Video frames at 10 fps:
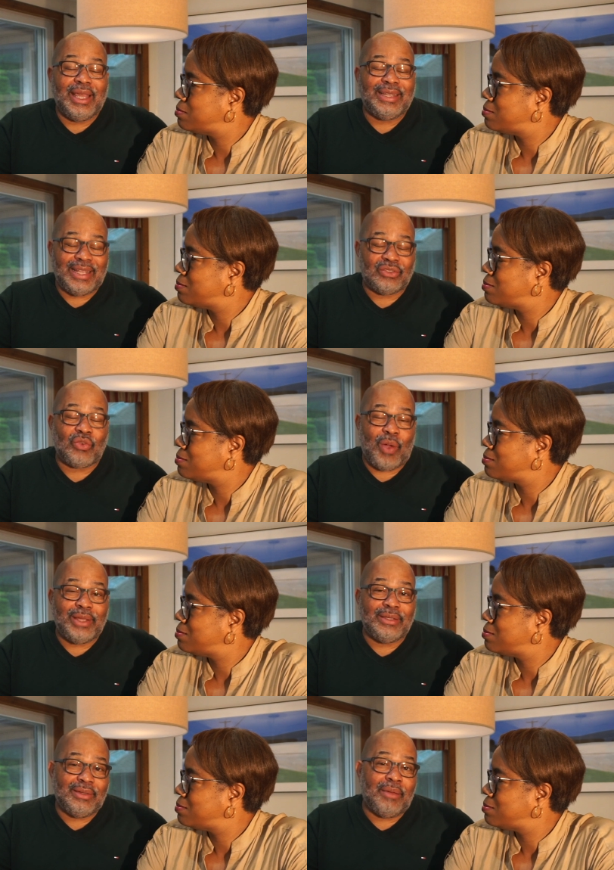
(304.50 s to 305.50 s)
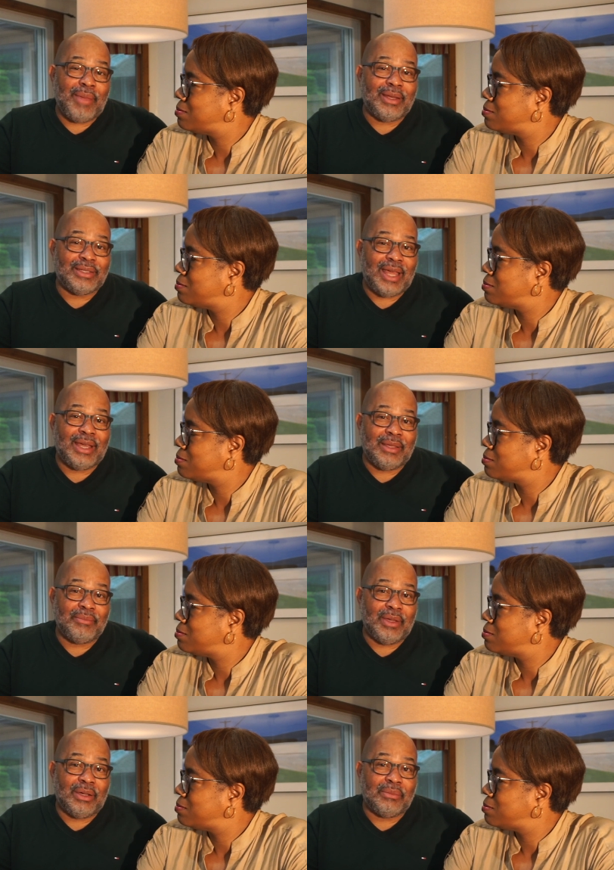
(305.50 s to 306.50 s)
Speaker 1: and that's quite amount of time
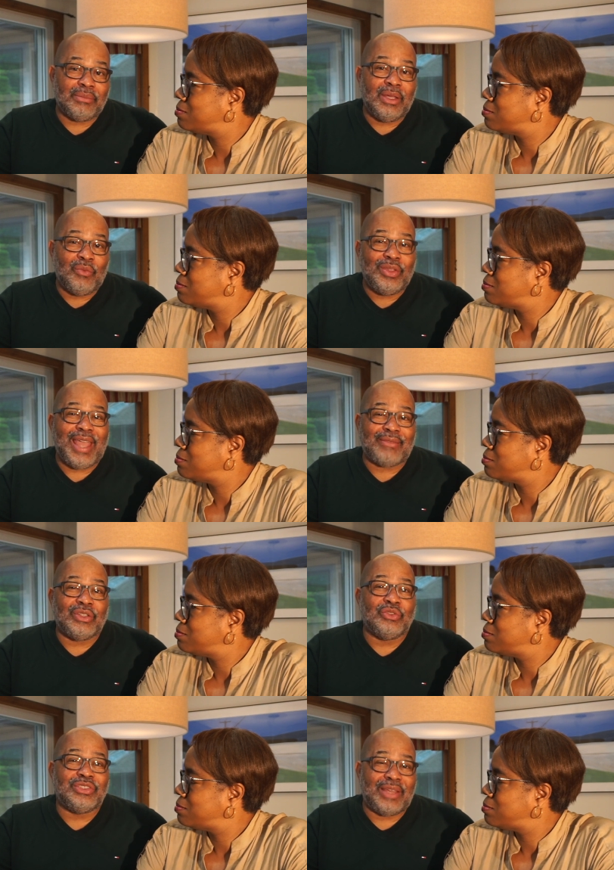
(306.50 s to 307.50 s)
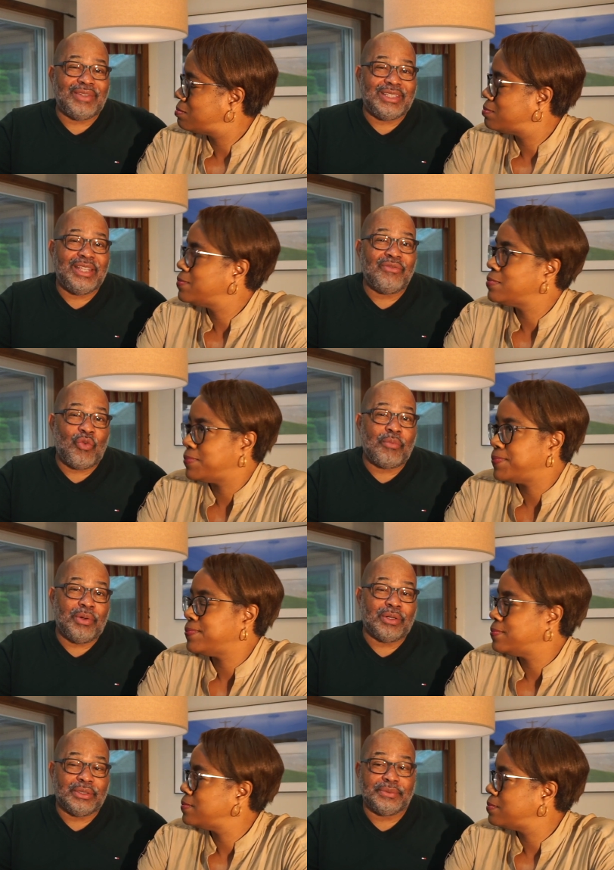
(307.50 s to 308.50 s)
um, when you have to do 17 for a
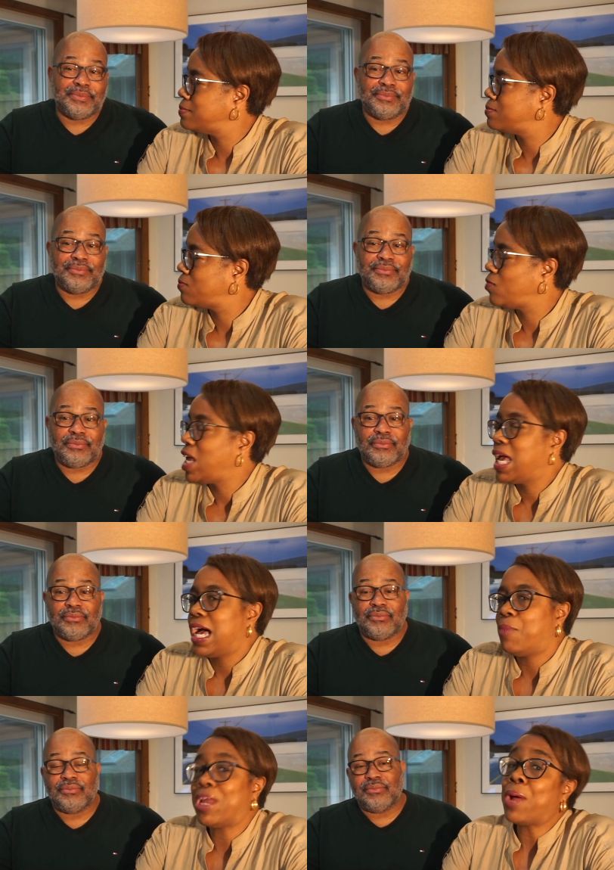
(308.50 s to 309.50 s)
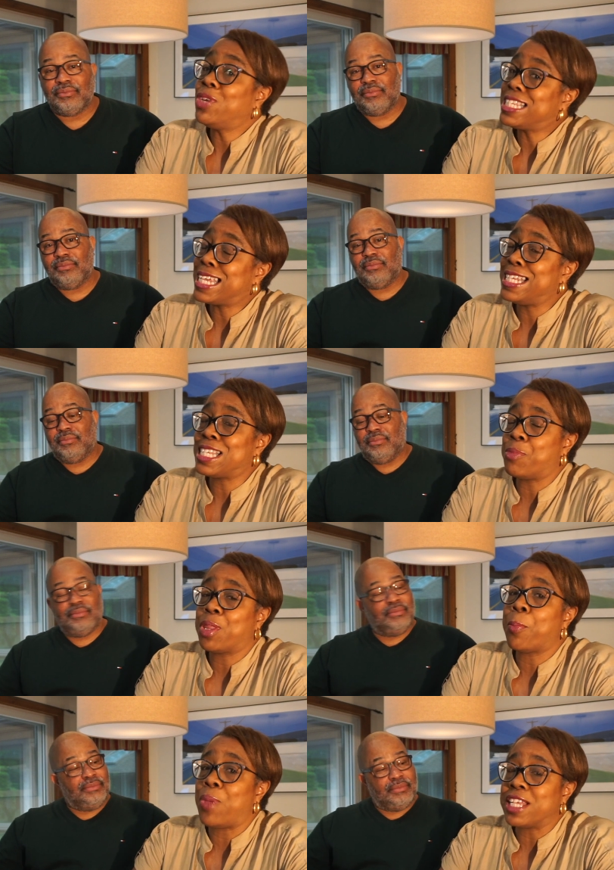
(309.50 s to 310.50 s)
book.
Speaker 2: But I would say some of the
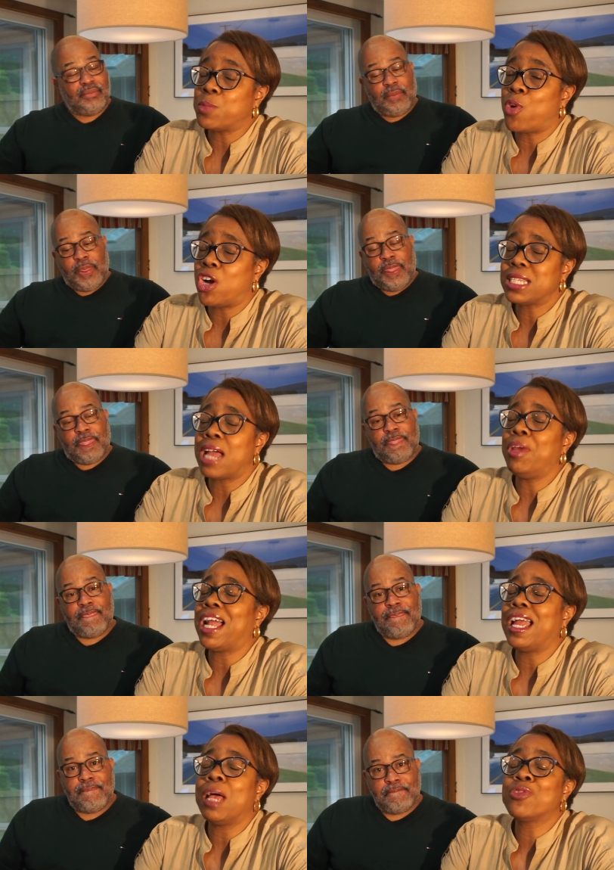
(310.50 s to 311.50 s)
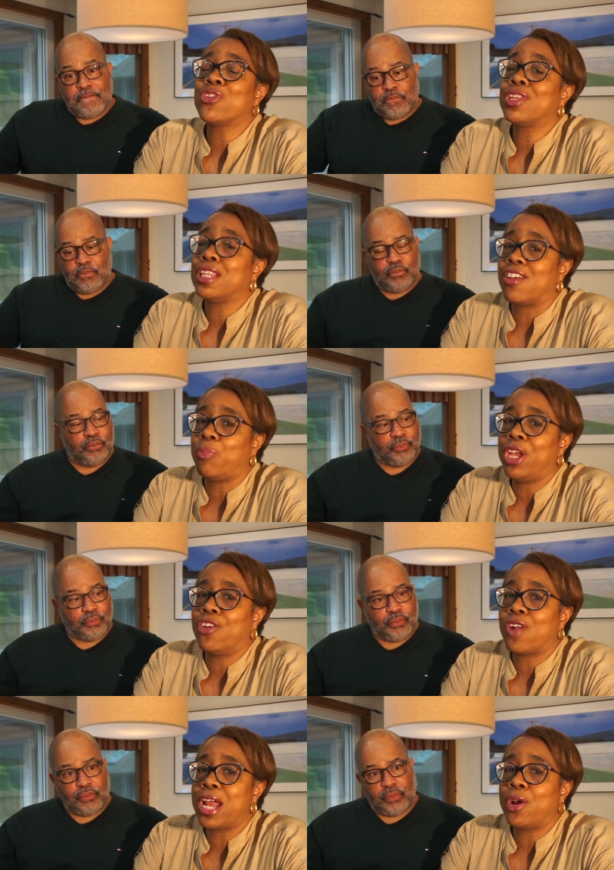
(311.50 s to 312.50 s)
best parts, I mean, I absolutely love being a
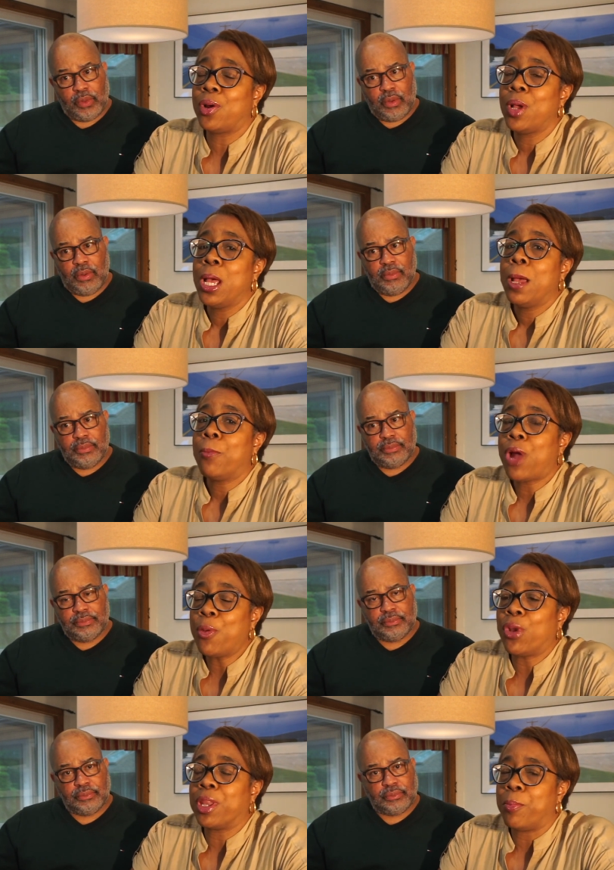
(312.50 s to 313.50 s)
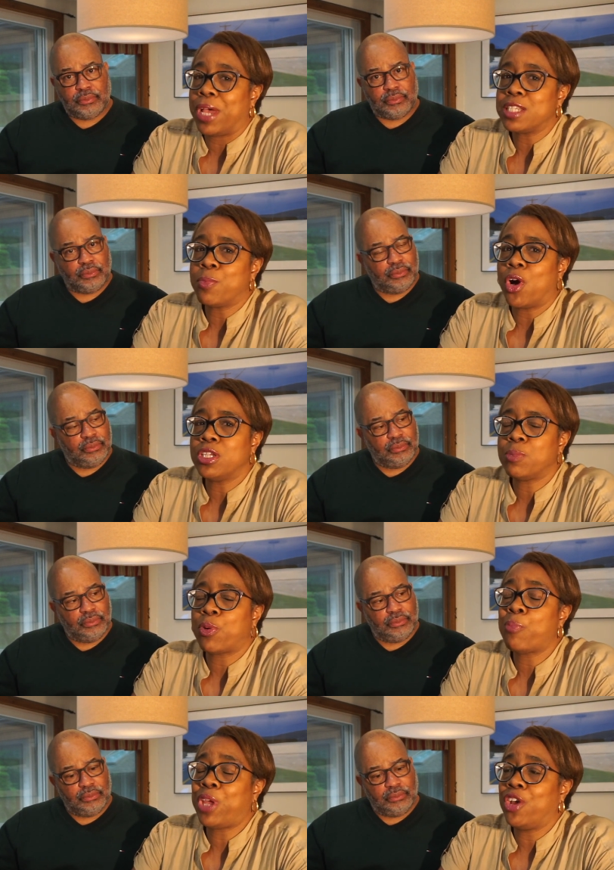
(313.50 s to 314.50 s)
writer. Probably one of the best parts
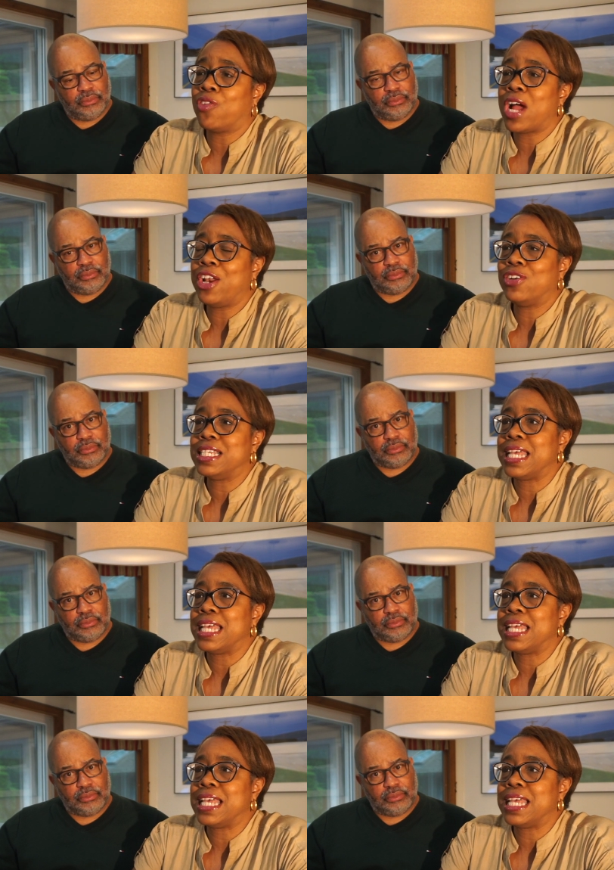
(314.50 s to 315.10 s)
about being a writer is